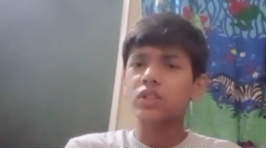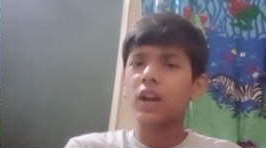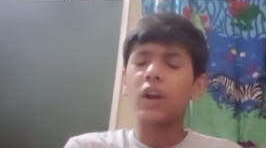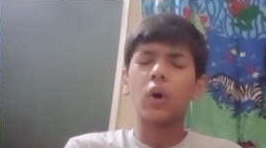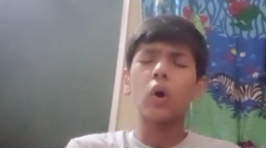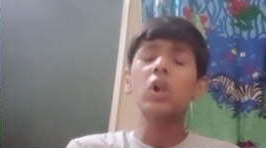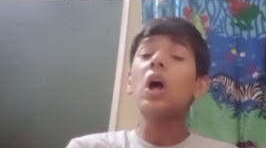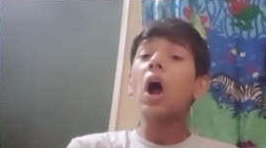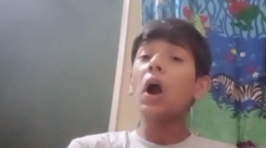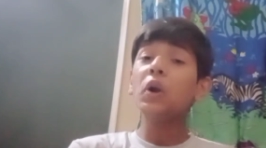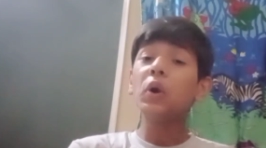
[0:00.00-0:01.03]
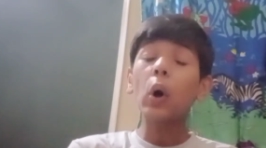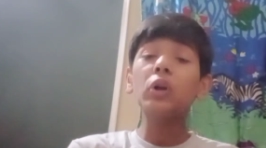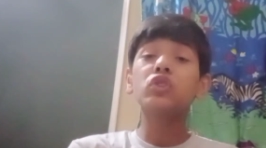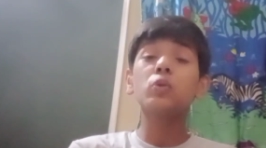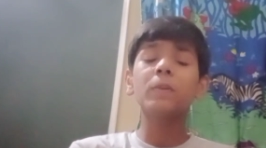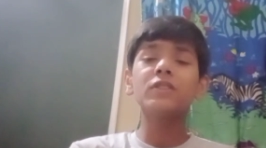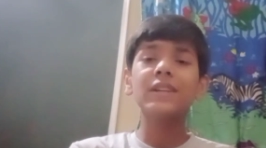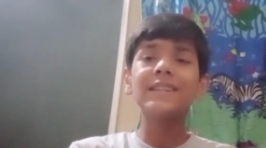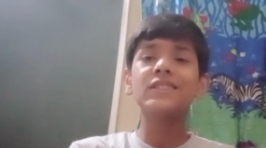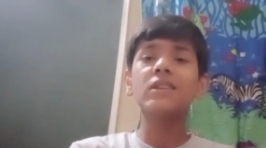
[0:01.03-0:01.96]
and all are not
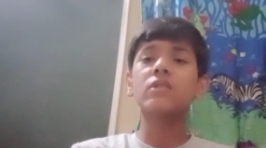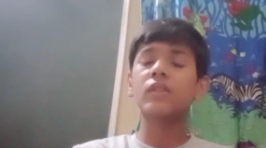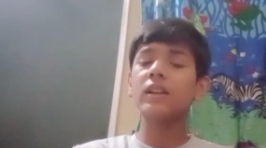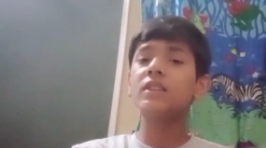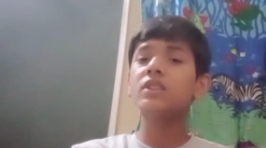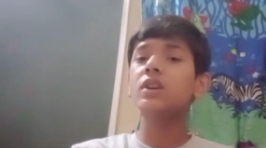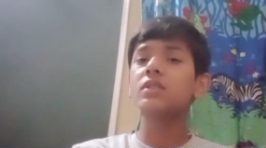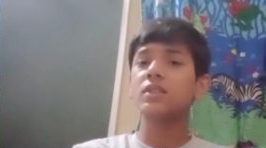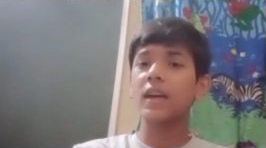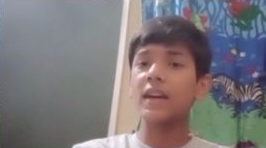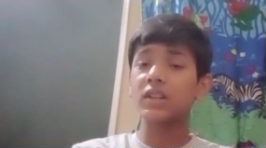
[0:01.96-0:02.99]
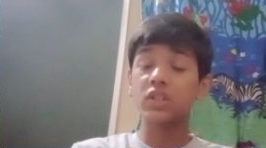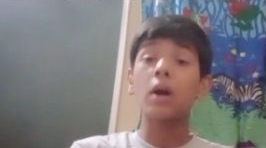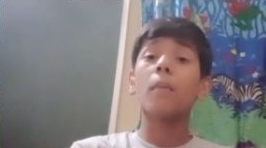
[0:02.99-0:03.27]
superstitious religious sayings